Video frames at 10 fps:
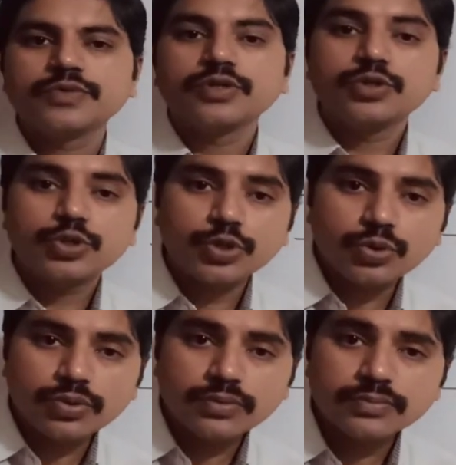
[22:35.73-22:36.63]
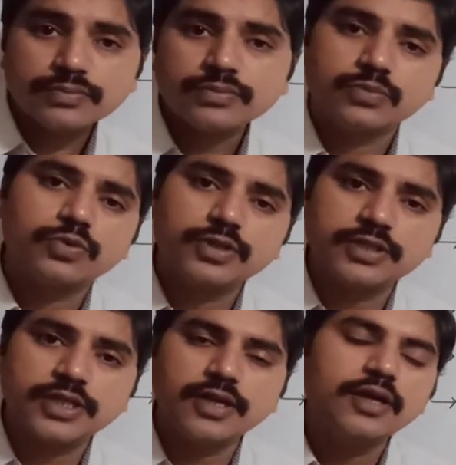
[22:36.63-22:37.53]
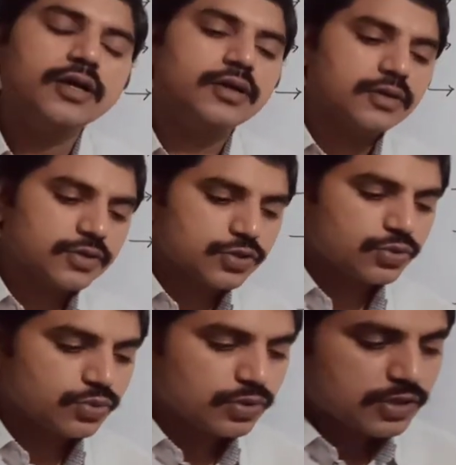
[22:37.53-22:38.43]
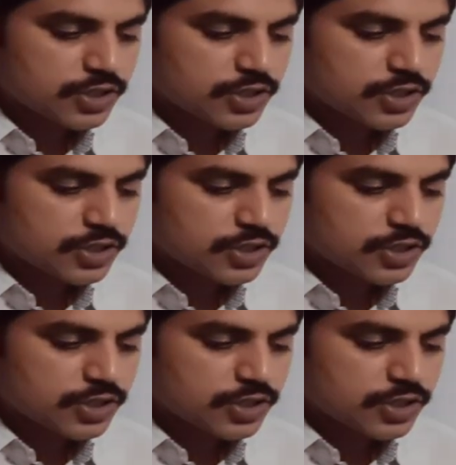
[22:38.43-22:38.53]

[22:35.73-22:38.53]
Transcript: through, what is that? So